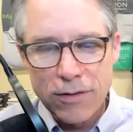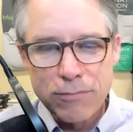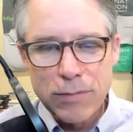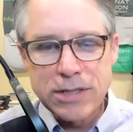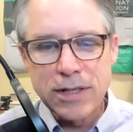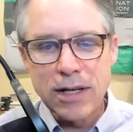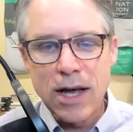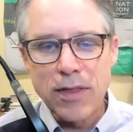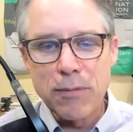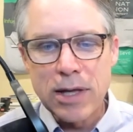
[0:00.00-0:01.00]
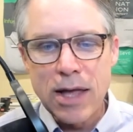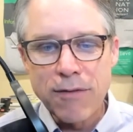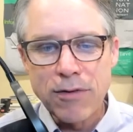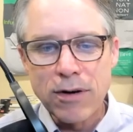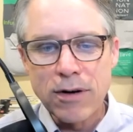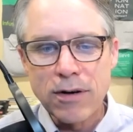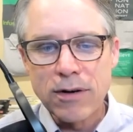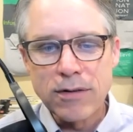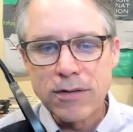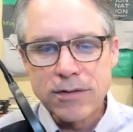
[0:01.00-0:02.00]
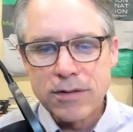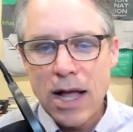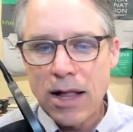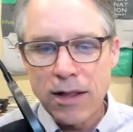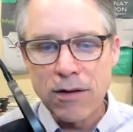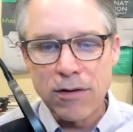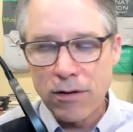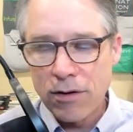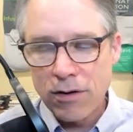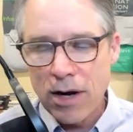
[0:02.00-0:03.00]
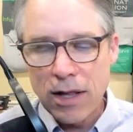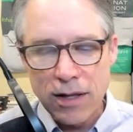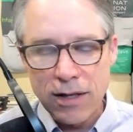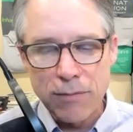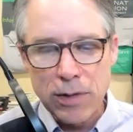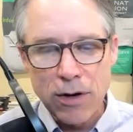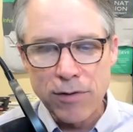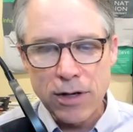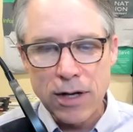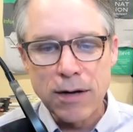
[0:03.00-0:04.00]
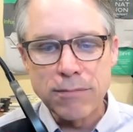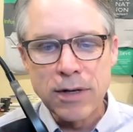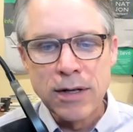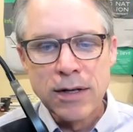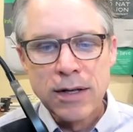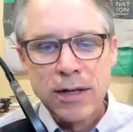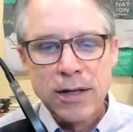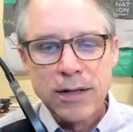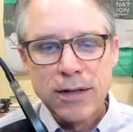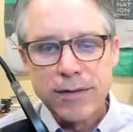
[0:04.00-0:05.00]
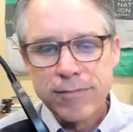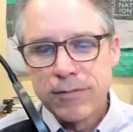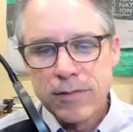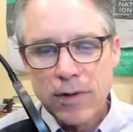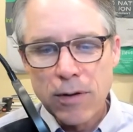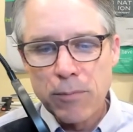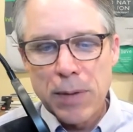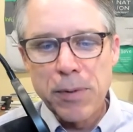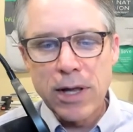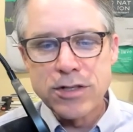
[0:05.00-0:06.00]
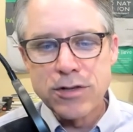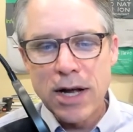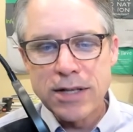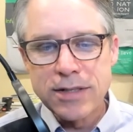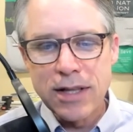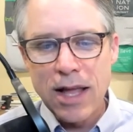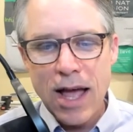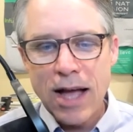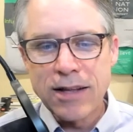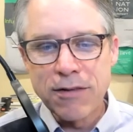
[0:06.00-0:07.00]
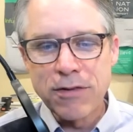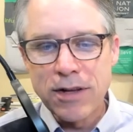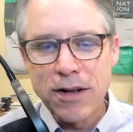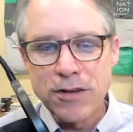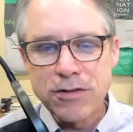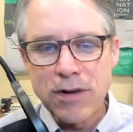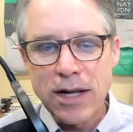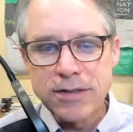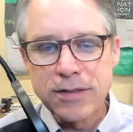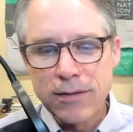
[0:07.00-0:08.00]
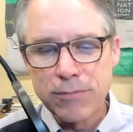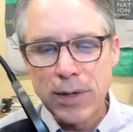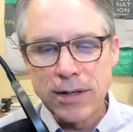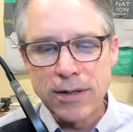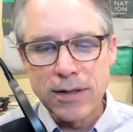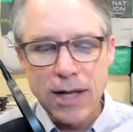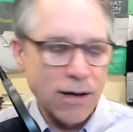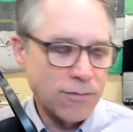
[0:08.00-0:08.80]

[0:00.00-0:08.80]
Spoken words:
missing on the behavior slightly or greatly can be overcome. People get stressed and they act differently under stress. But yeah,